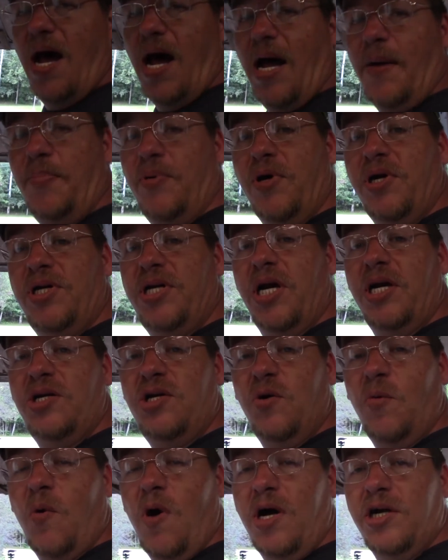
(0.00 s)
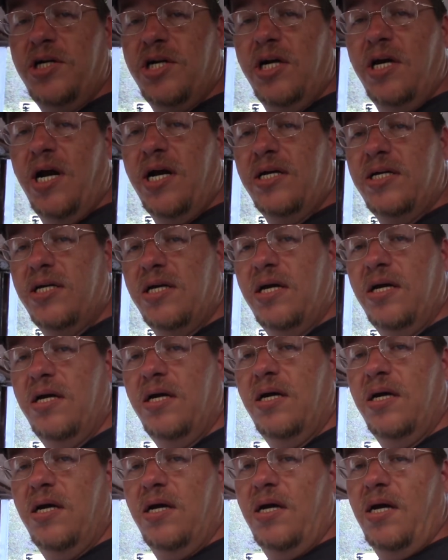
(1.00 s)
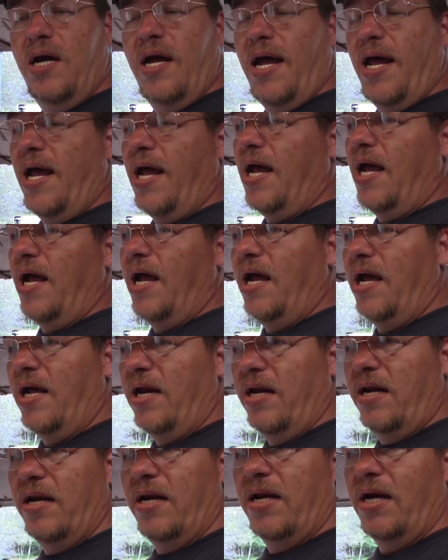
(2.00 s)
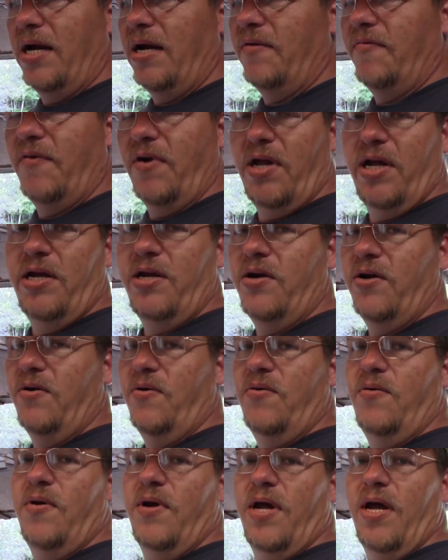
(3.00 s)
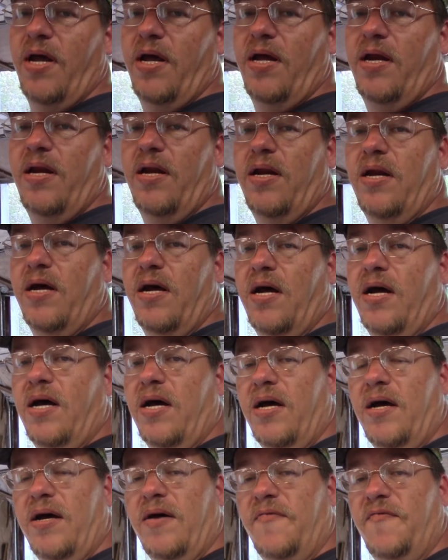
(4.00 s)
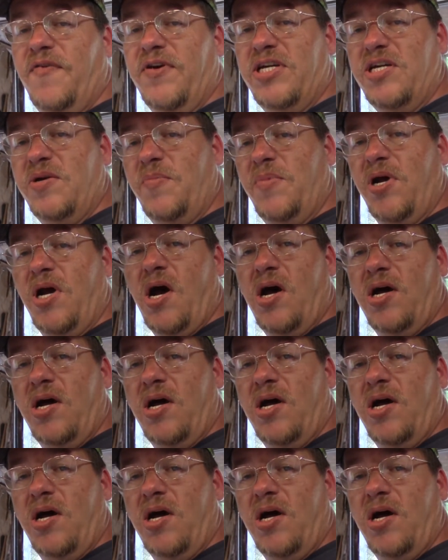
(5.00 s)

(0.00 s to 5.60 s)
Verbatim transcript: I appreciate you watching us and I really do and uh, visit me